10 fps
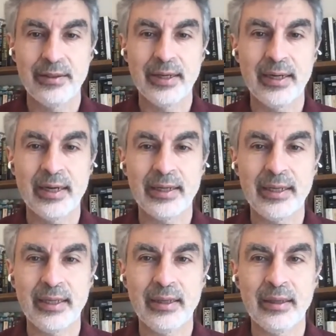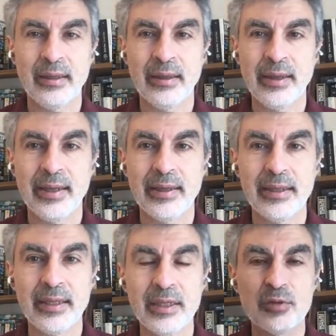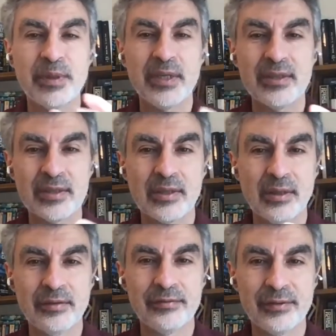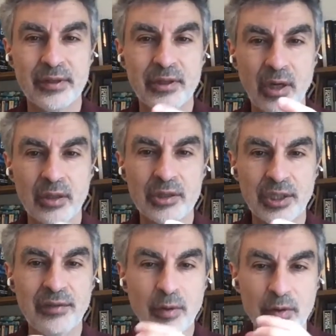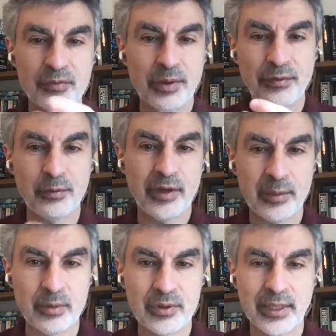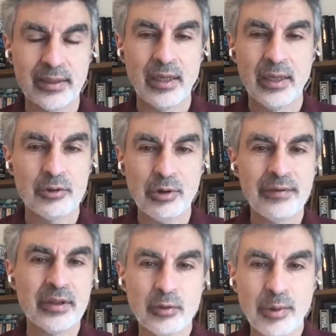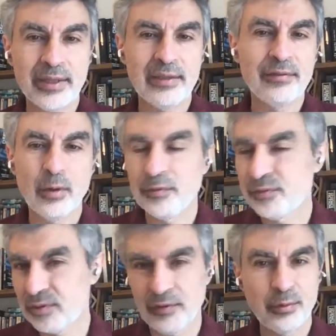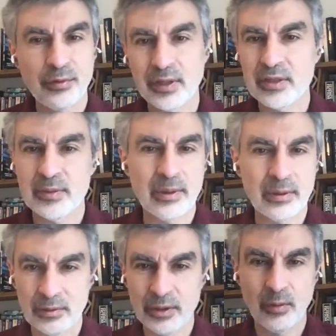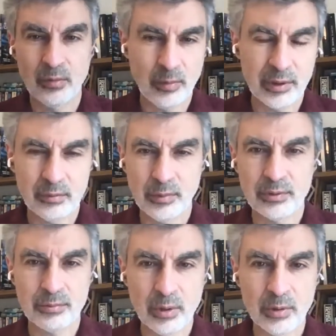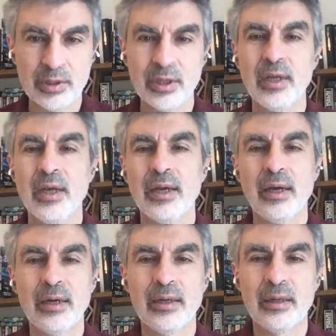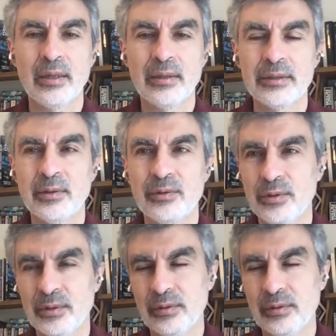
that uh, each piece of uh, knowledge involves very few variables. Like driving on the right involves a few things about you know what what a road uh, you know